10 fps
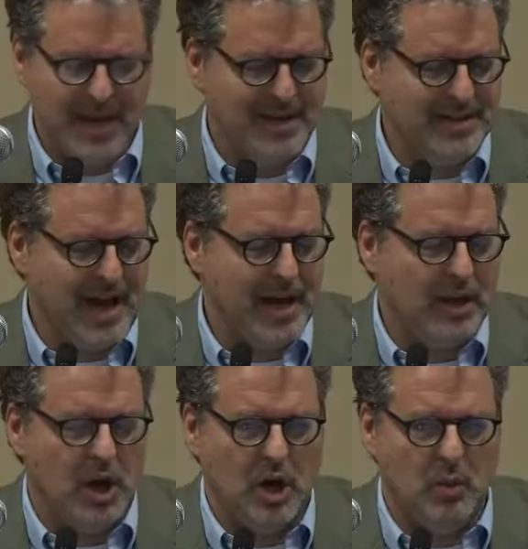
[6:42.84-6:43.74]
in
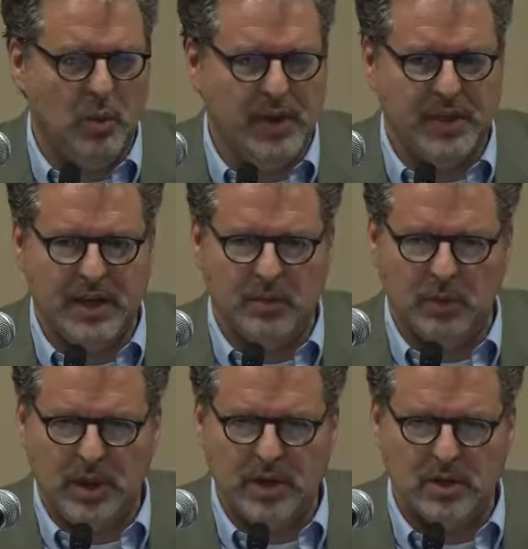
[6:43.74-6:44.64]
dialogue with and
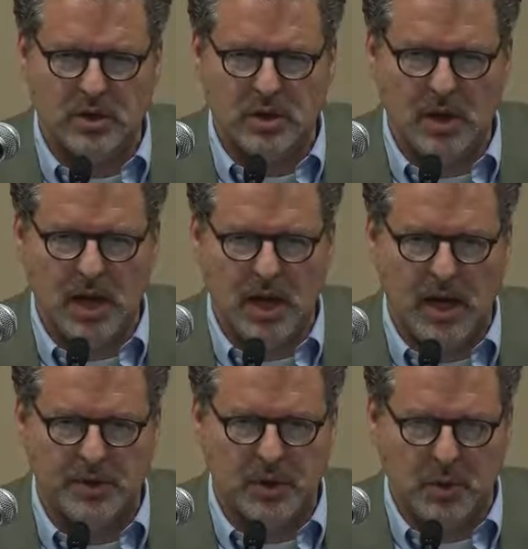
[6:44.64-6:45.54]
in relation
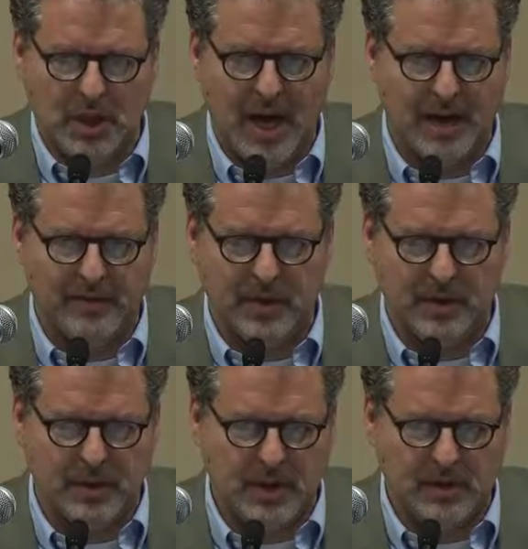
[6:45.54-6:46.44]
to a lot of
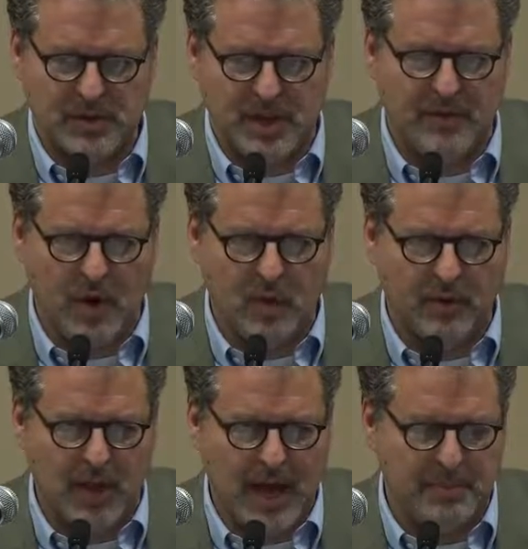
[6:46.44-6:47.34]
there's a lot of
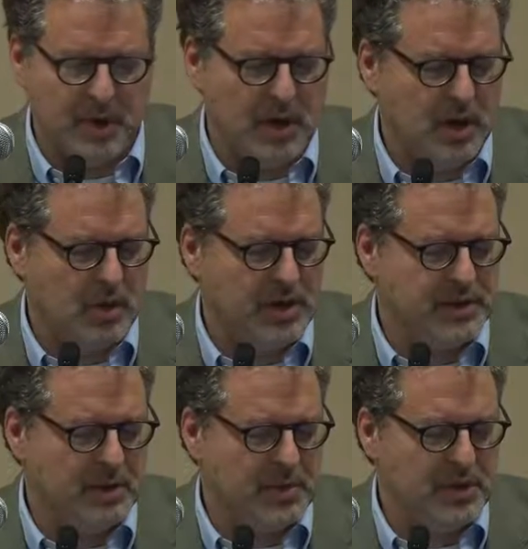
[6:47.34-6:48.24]
overlap
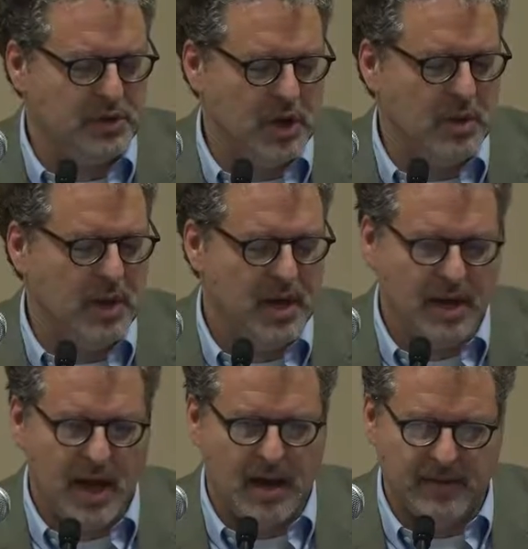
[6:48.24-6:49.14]
across there, but
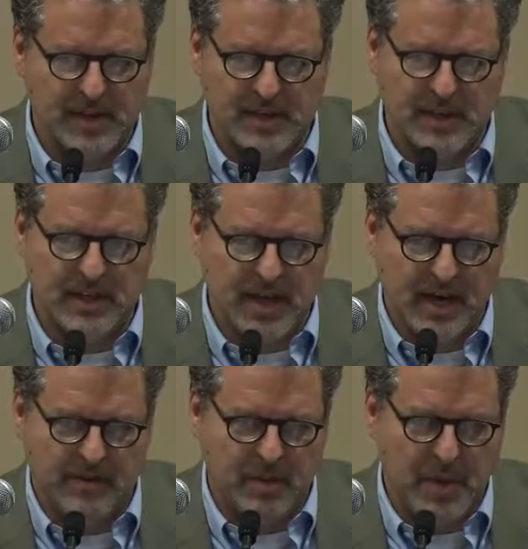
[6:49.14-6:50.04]
obviously
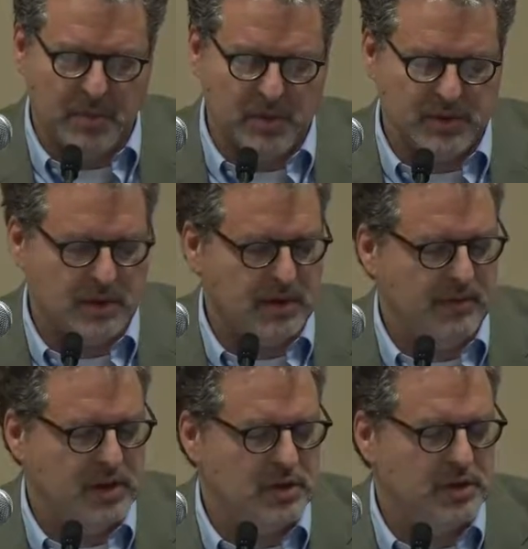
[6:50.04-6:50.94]
none of the members of the
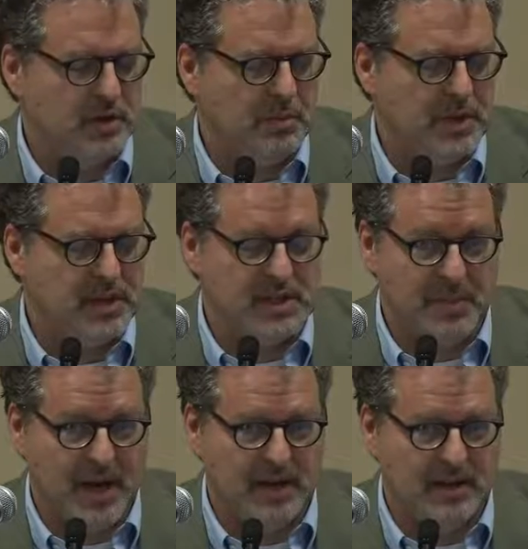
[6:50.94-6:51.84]
conventions are
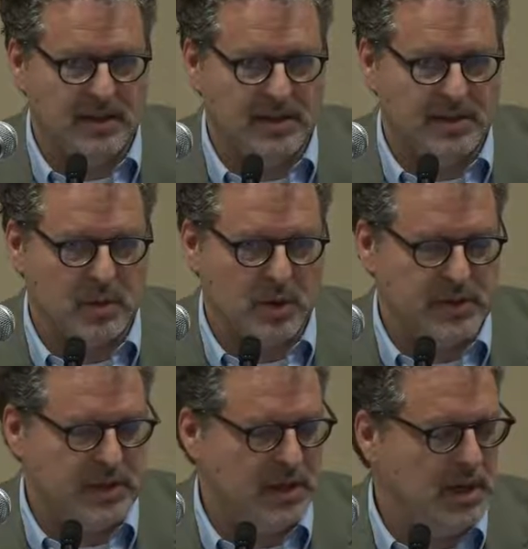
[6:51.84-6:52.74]
participating in the
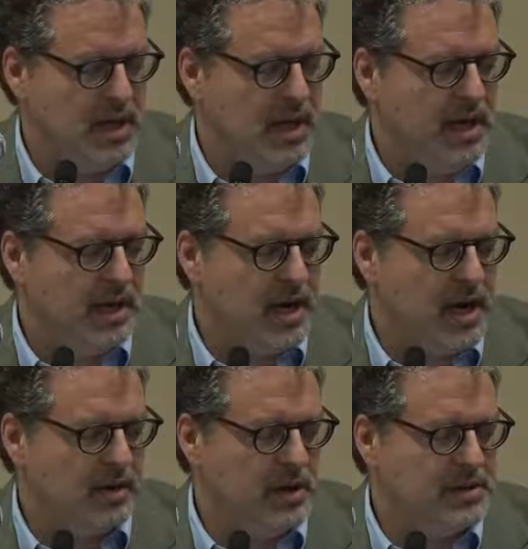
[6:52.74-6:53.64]
discourse in
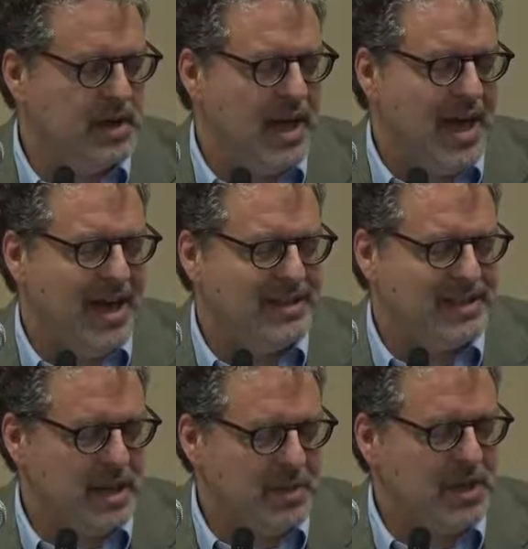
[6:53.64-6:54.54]
Congress. And
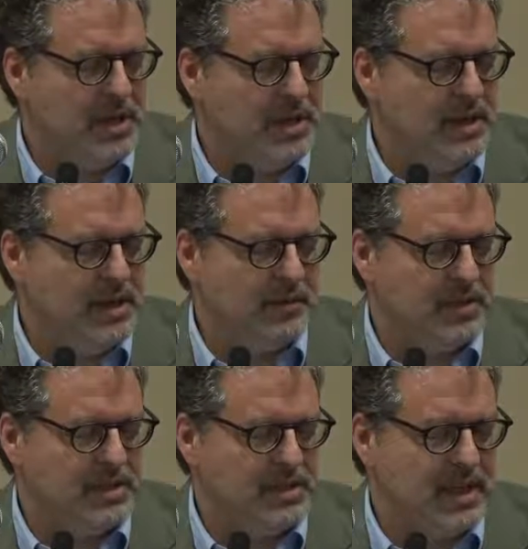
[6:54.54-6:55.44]
some of the
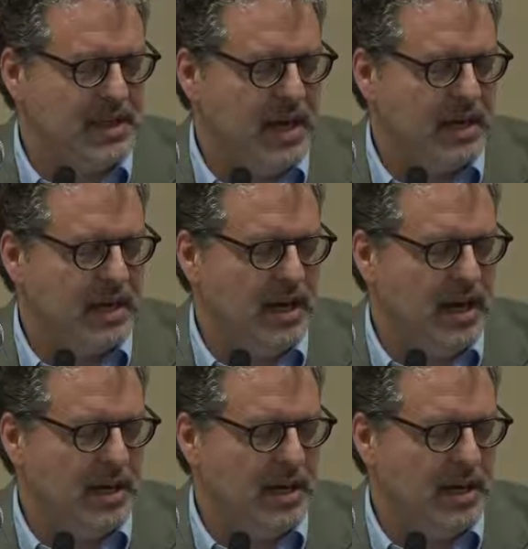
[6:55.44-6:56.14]
differences, I think,